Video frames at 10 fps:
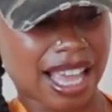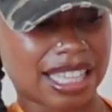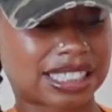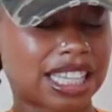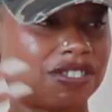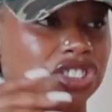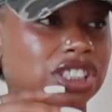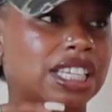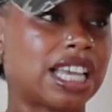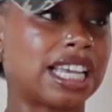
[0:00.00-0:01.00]
instead of
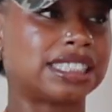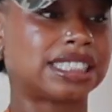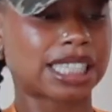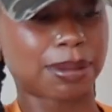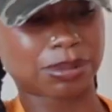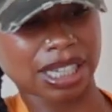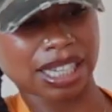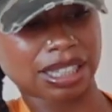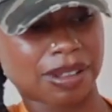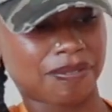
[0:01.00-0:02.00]
just
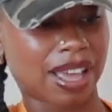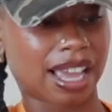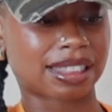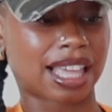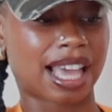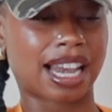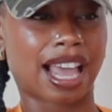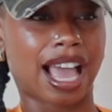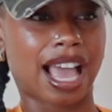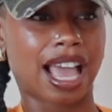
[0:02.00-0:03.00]
accepting the fact that
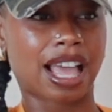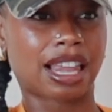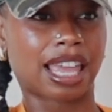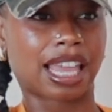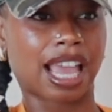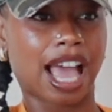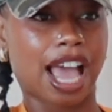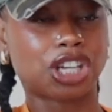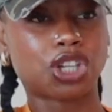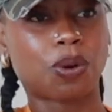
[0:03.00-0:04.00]
like
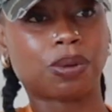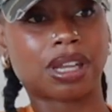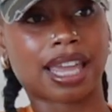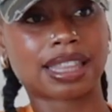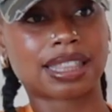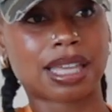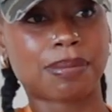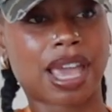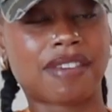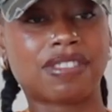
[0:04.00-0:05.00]
I don't like
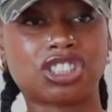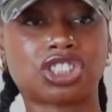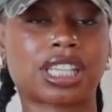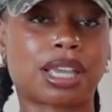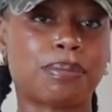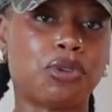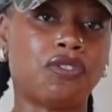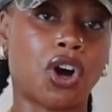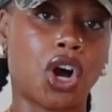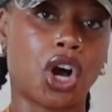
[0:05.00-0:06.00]
them and then just like
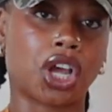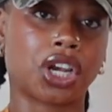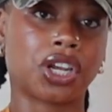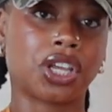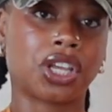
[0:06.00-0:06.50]
move on.